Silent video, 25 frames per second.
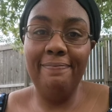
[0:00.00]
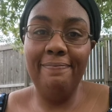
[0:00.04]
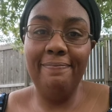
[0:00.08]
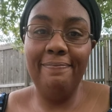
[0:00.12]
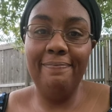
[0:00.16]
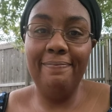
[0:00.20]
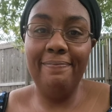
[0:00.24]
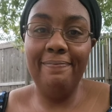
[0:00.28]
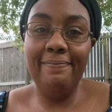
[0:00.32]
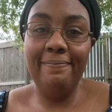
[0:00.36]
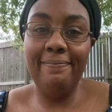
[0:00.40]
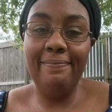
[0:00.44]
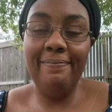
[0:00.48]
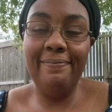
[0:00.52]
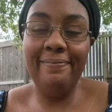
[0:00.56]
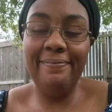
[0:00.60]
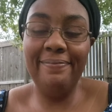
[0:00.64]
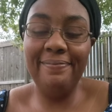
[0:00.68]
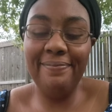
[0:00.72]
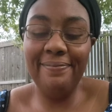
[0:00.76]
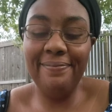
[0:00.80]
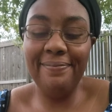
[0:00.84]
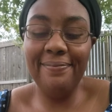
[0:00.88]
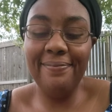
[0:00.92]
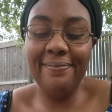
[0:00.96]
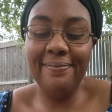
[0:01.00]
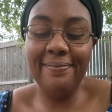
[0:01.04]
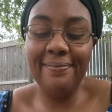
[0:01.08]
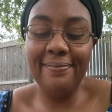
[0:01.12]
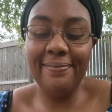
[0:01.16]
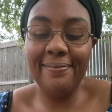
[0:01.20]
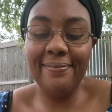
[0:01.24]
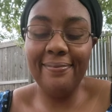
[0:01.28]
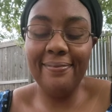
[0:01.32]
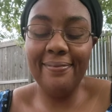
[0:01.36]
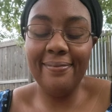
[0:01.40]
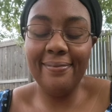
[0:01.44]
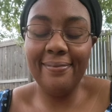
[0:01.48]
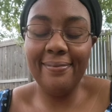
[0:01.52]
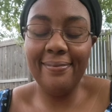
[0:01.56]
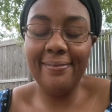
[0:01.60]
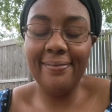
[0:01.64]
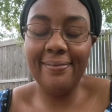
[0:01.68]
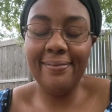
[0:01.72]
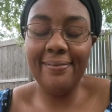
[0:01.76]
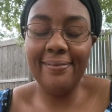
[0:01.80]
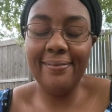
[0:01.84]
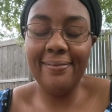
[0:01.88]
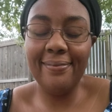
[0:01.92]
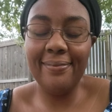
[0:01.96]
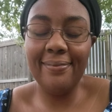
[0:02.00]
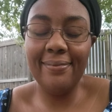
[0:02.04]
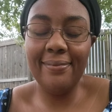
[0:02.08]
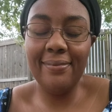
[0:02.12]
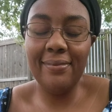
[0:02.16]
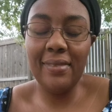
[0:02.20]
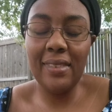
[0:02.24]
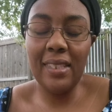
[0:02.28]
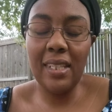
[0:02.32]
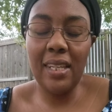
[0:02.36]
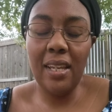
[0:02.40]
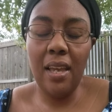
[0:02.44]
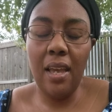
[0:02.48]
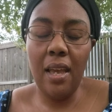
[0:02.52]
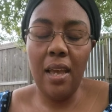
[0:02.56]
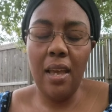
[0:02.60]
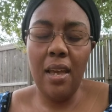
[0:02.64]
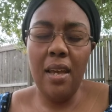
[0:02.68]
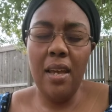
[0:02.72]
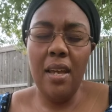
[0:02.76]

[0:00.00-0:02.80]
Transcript: No one is speaking in this clip.